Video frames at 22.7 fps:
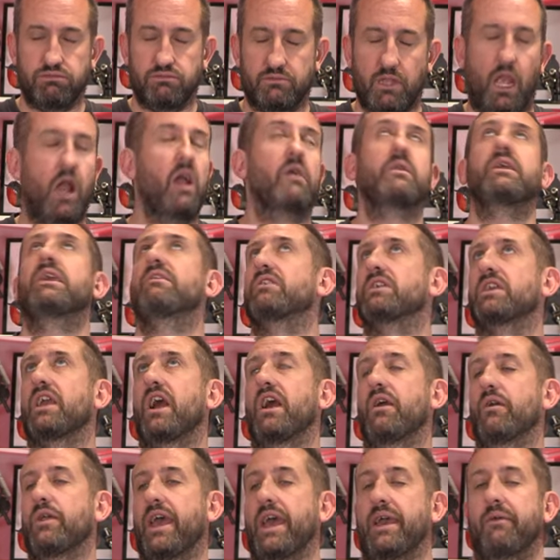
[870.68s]
Don't even
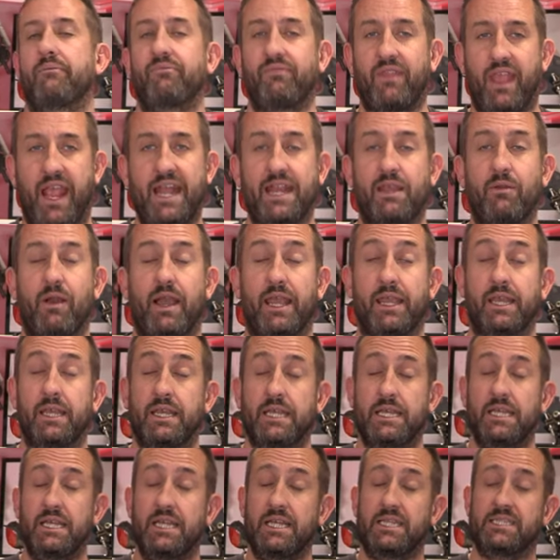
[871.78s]
go there. Anyway,
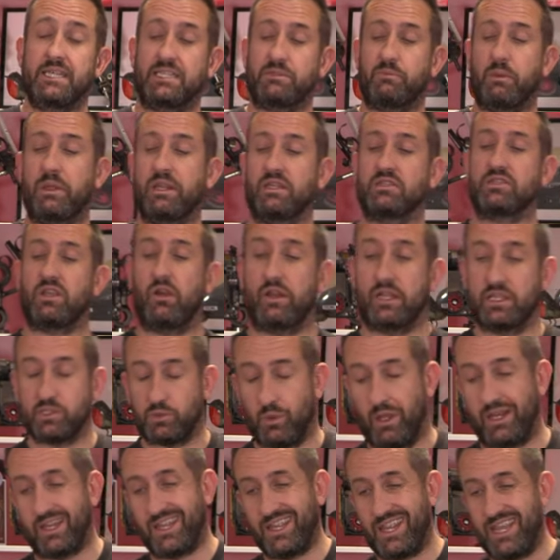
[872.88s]
this has been the tiniest
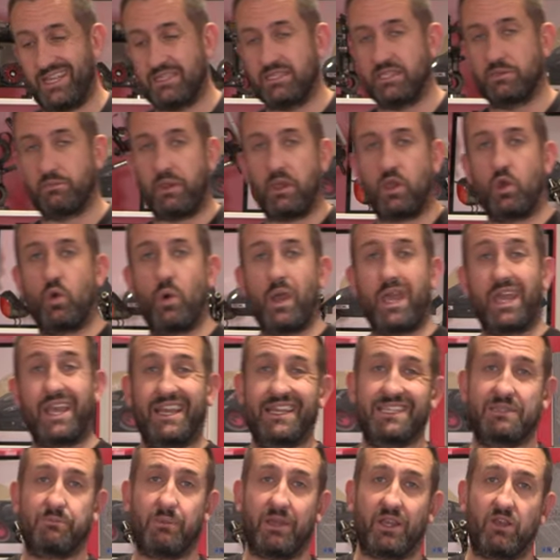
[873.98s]
one. Yes, it's been quick.
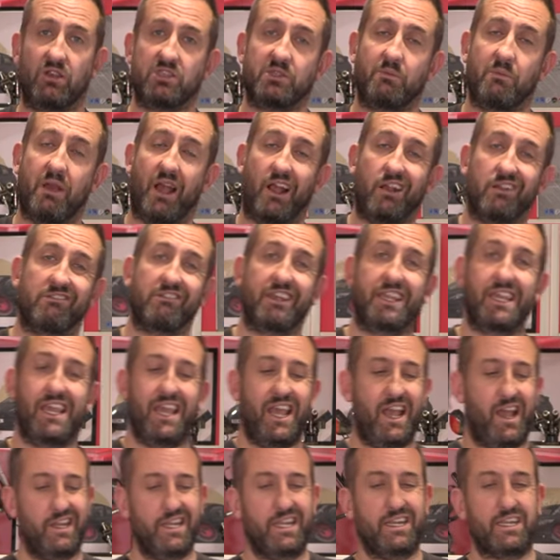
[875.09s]
It's because I'm hungry.
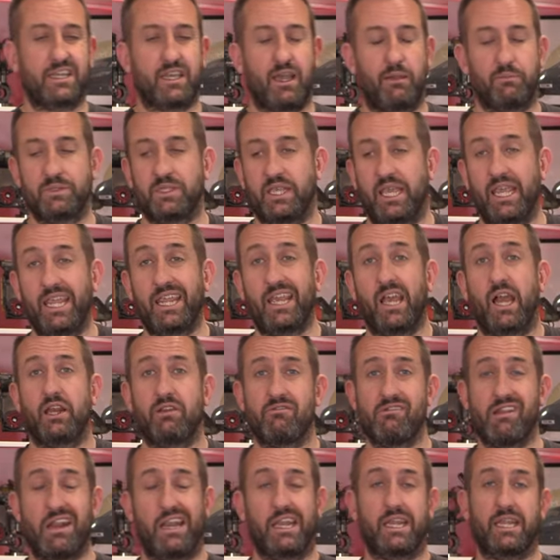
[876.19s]
I need a cup of tea, and I
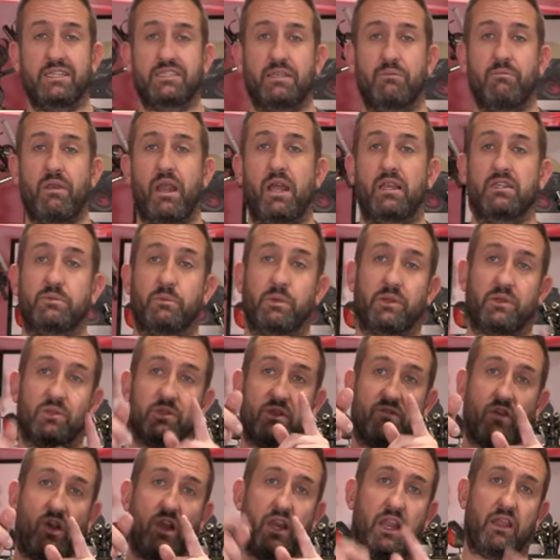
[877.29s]
really need some lunch because
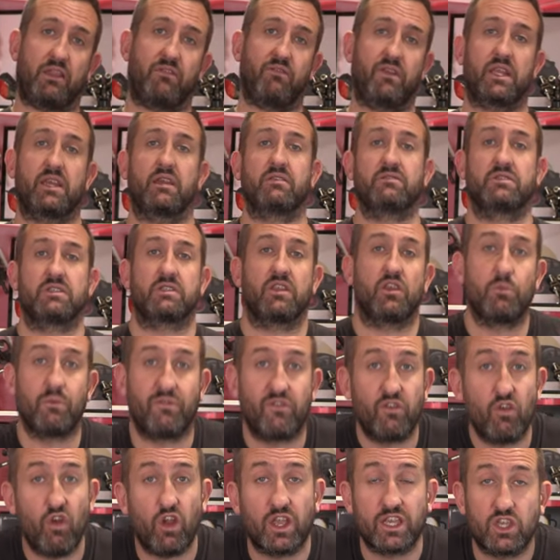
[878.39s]
I've got another video to do
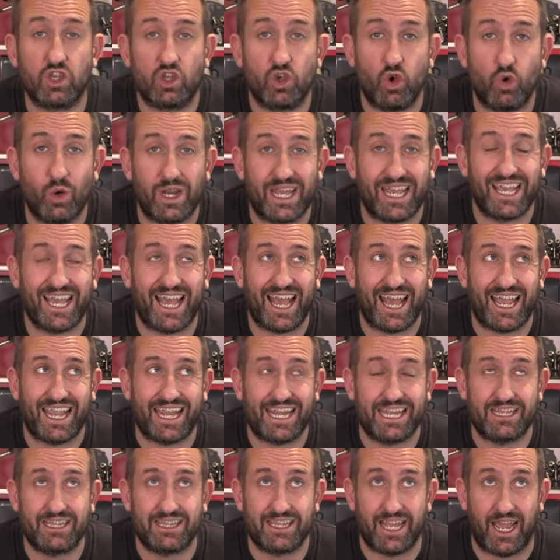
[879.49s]
before I can call it
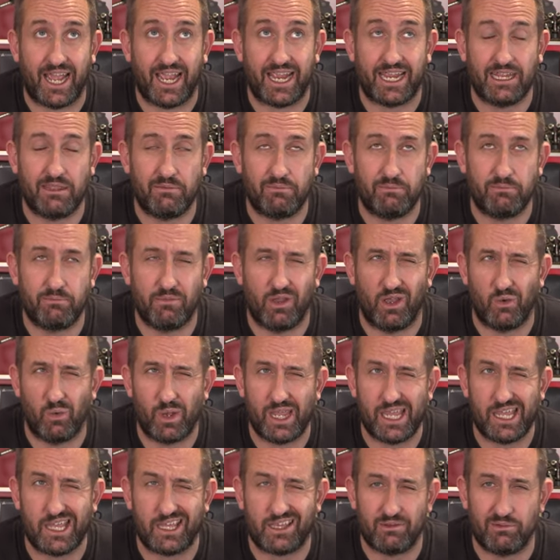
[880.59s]
a day, a
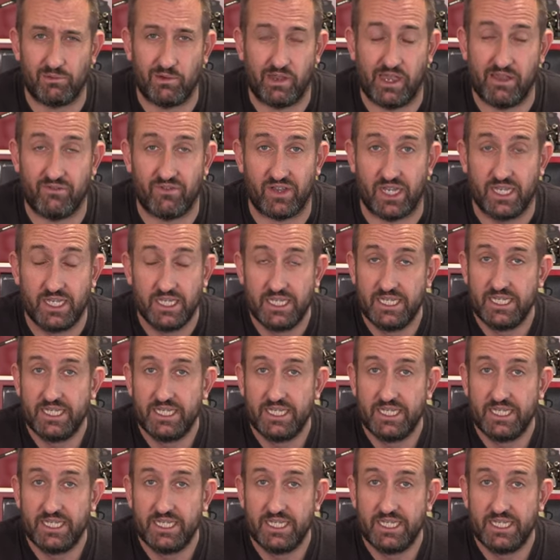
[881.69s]
week, whatever.